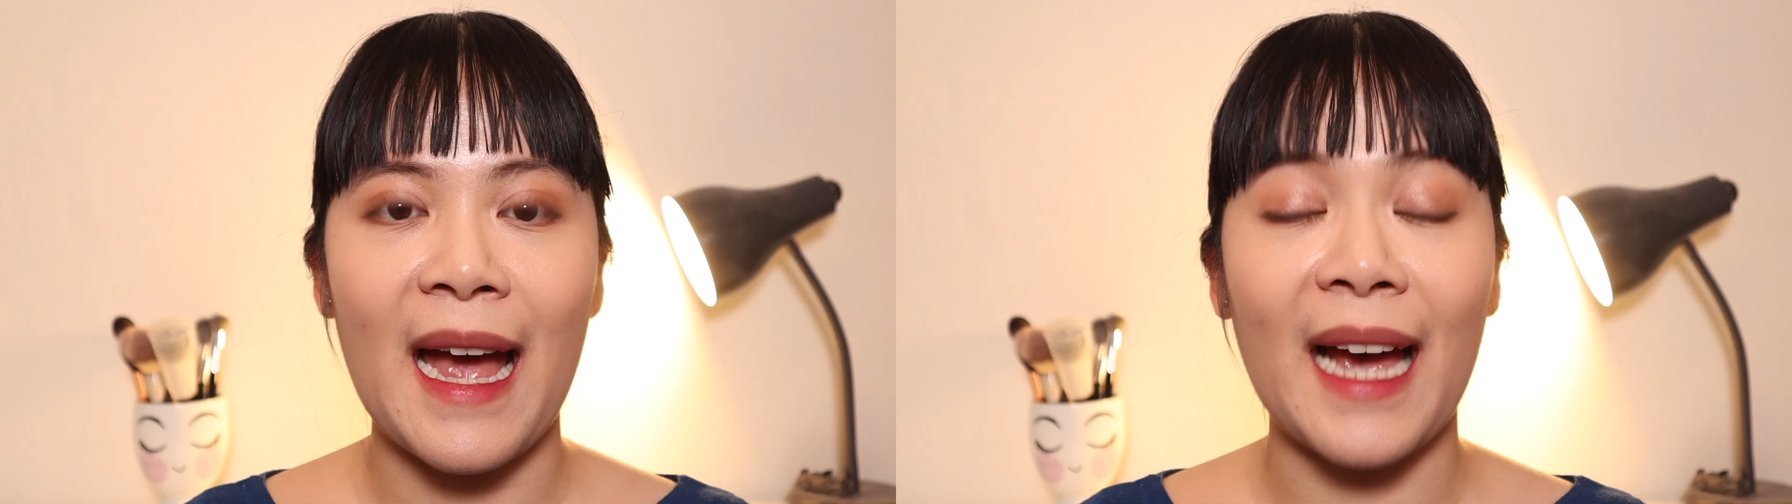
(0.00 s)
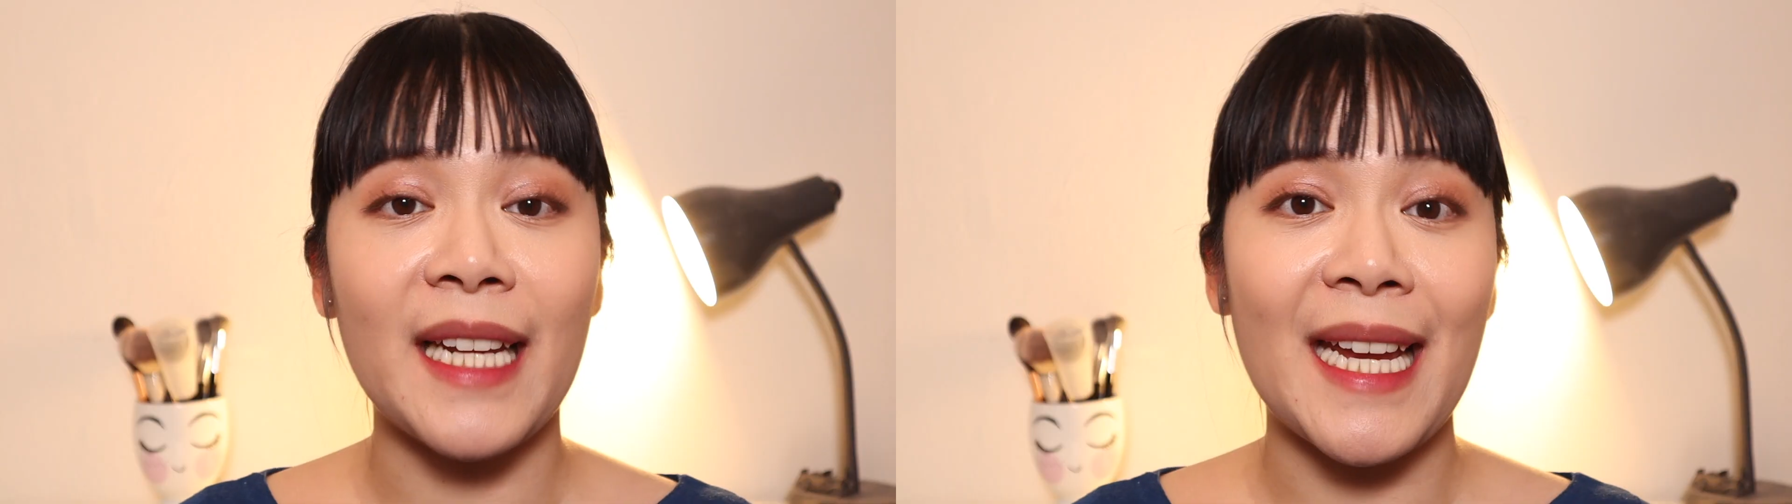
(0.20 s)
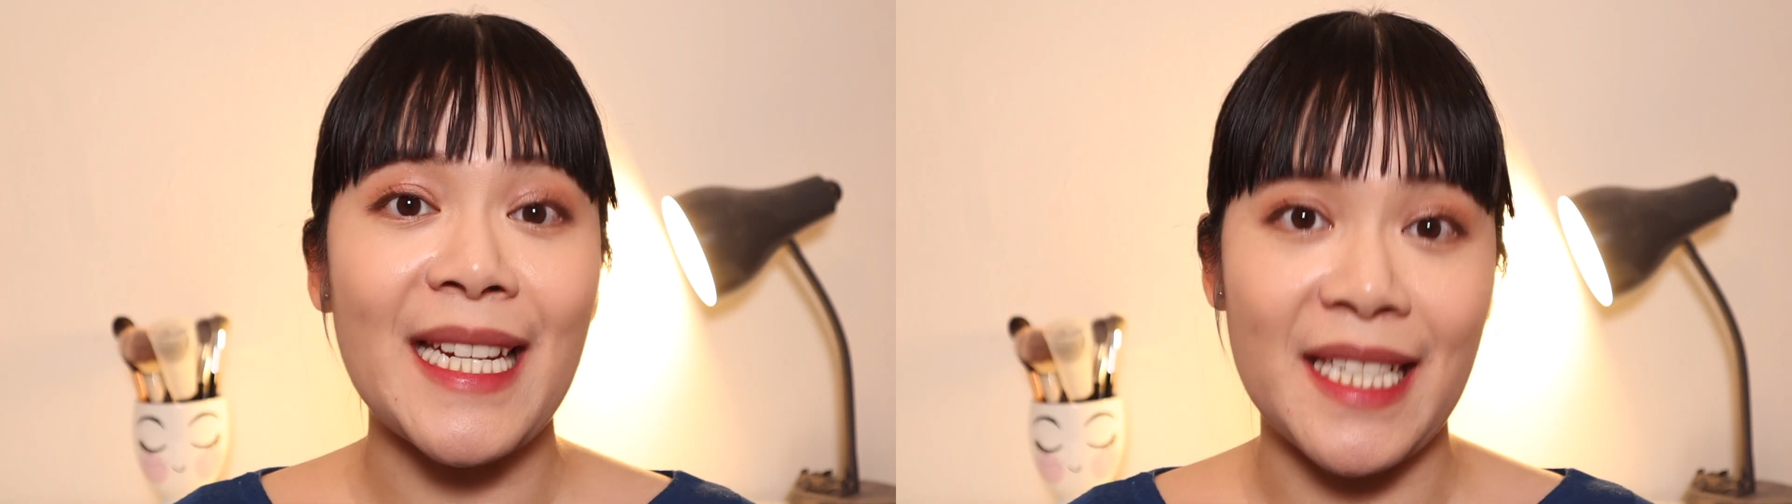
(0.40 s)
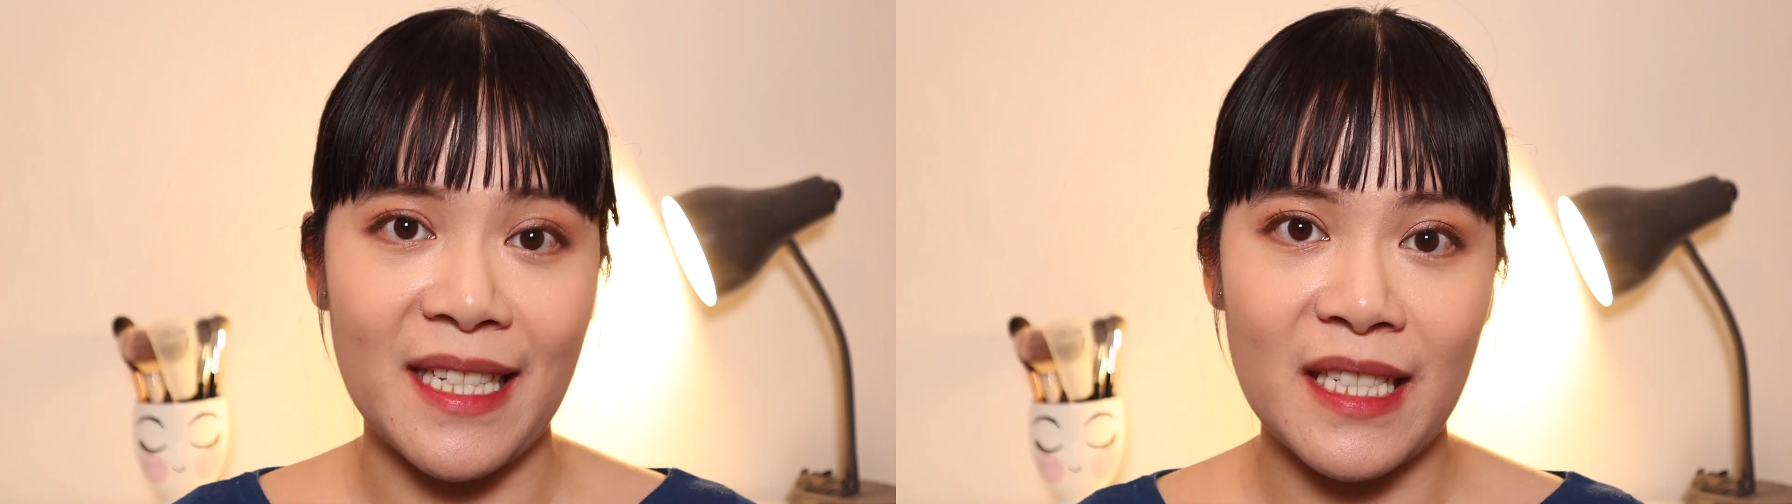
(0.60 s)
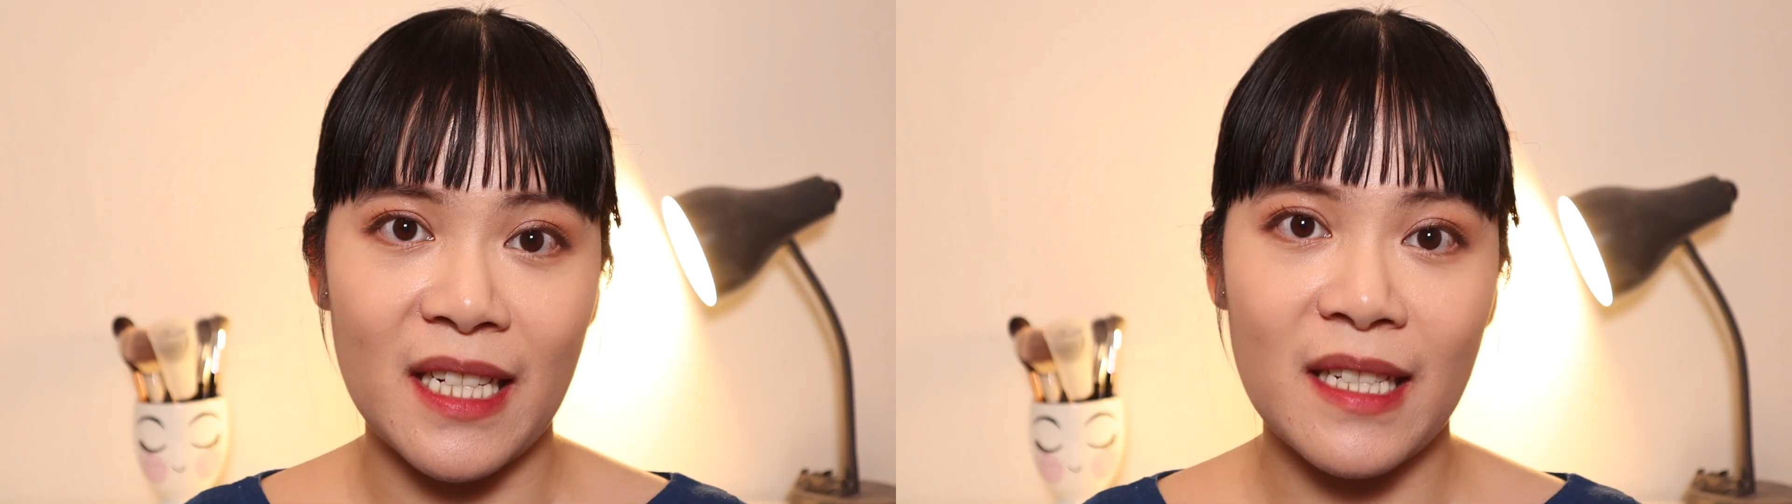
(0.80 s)
At a
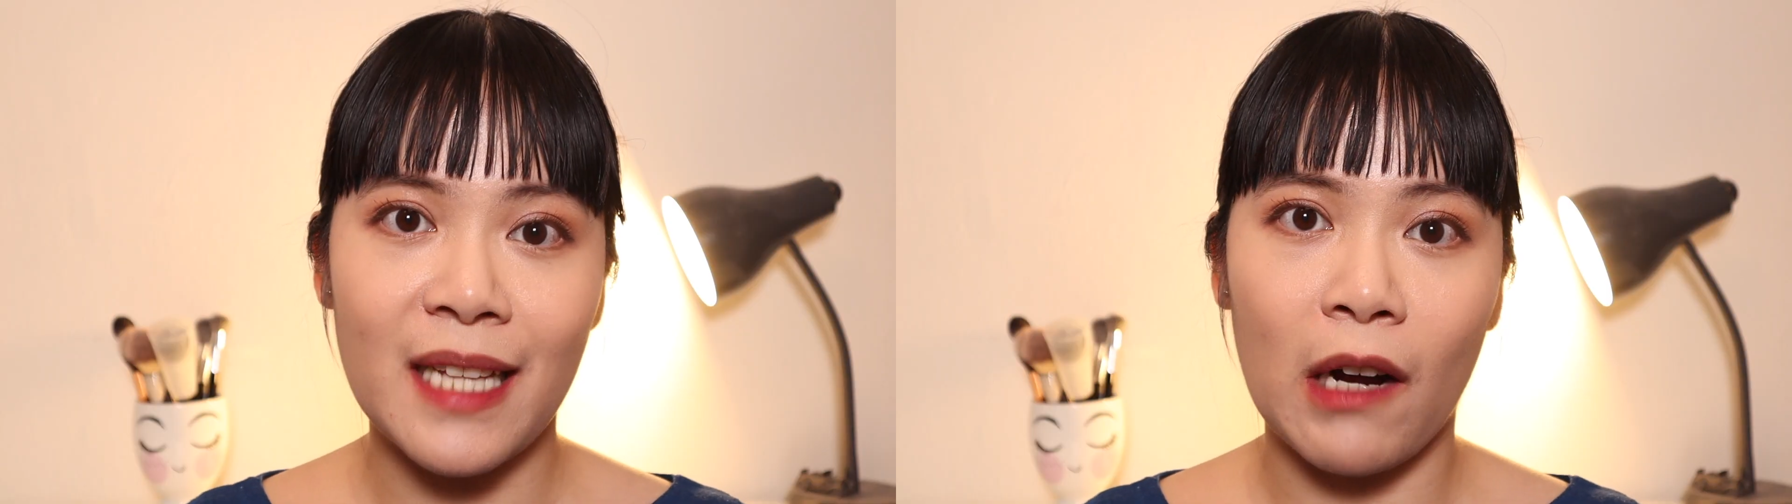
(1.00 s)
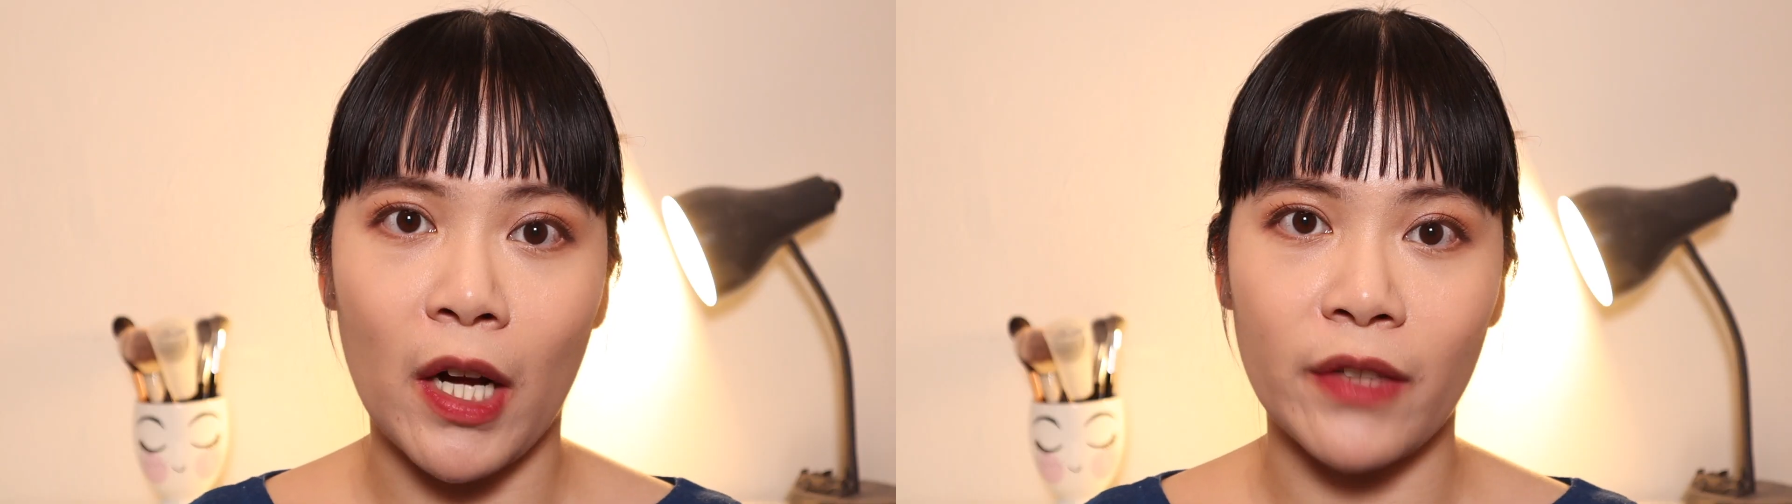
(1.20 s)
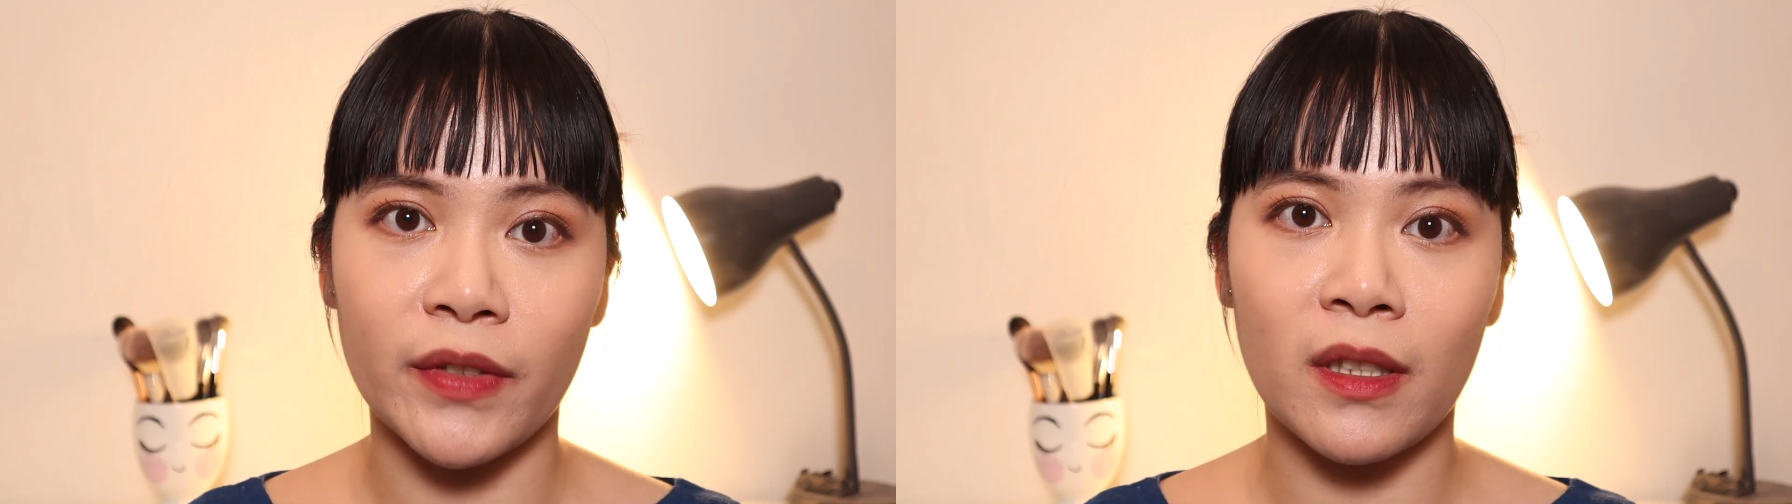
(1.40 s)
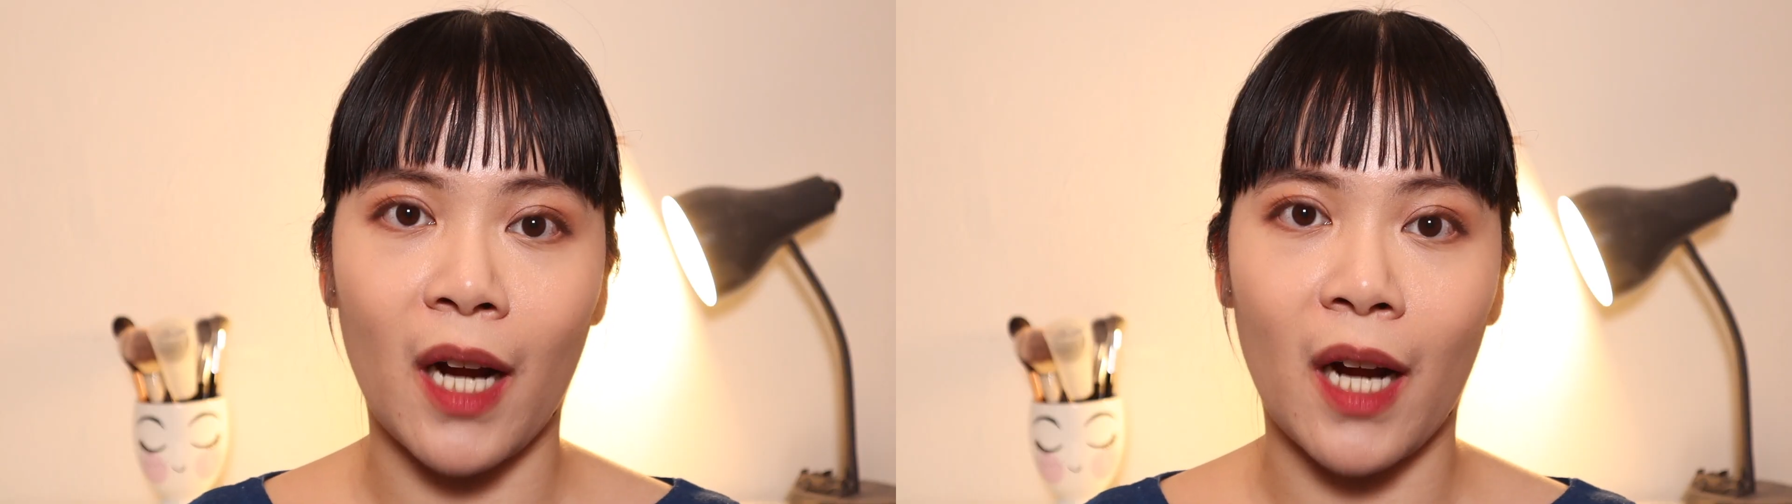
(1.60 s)
distance, however,